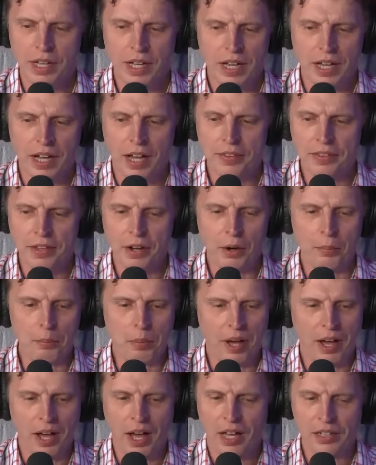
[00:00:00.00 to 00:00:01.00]
They're a
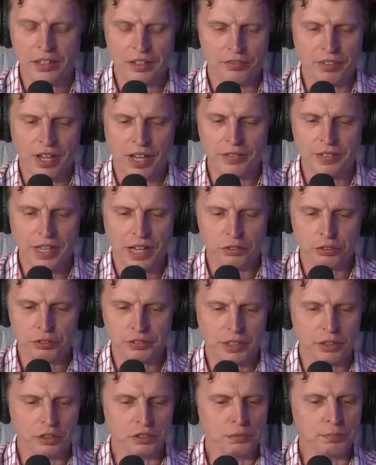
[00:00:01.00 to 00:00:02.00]
part of our
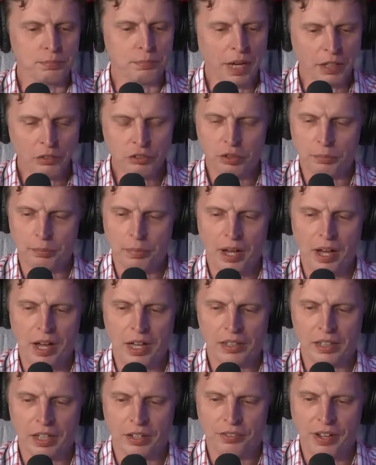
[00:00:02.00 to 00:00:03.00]
national. They're as much a
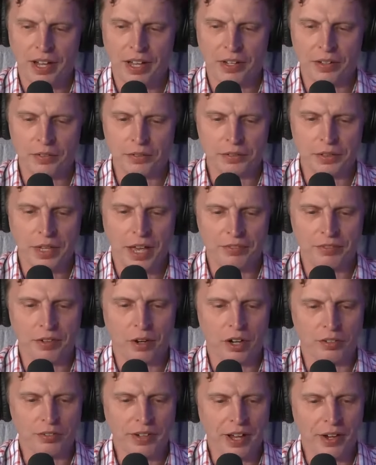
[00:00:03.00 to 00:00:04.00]
part of
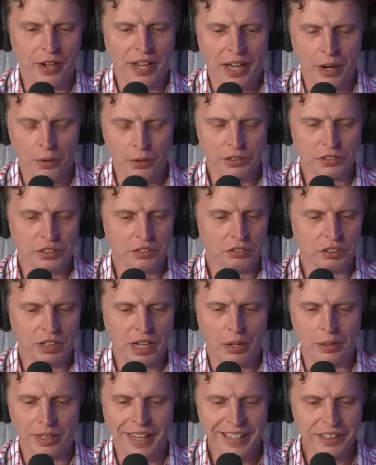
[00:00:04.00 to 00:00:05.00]
our heritage and
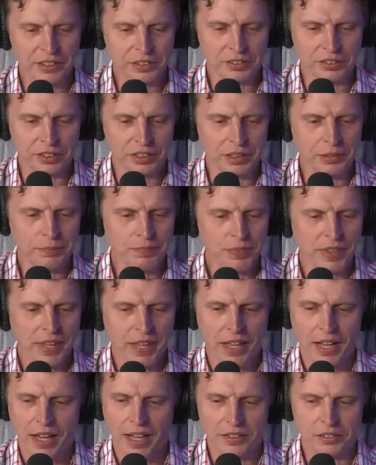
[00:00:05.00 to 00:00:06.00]
our legacy
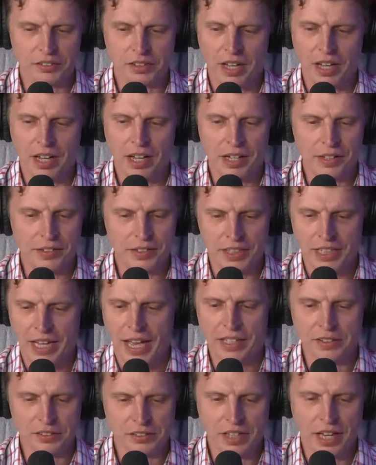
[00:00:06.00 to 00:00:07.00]
as are the
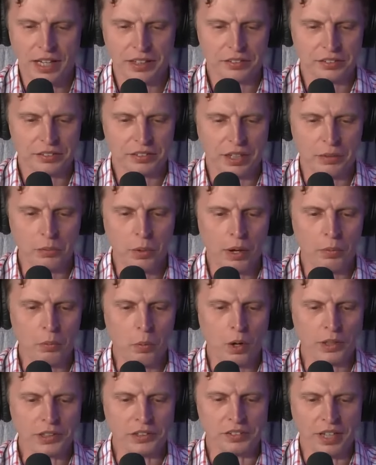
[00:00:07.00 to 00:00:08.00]
Anzacs. And
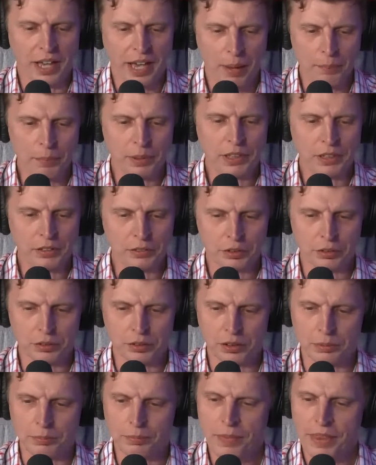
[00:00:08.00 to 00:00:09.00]
what is happening to
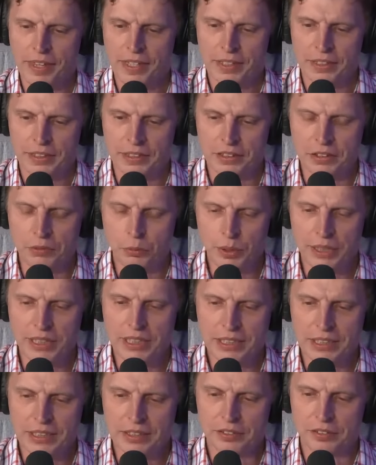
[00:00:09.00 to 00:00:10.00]
them? It
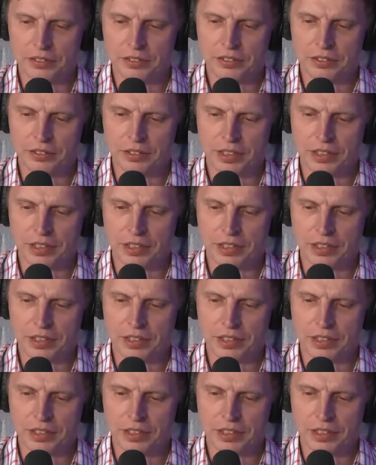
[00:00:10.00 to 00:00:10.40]
really is.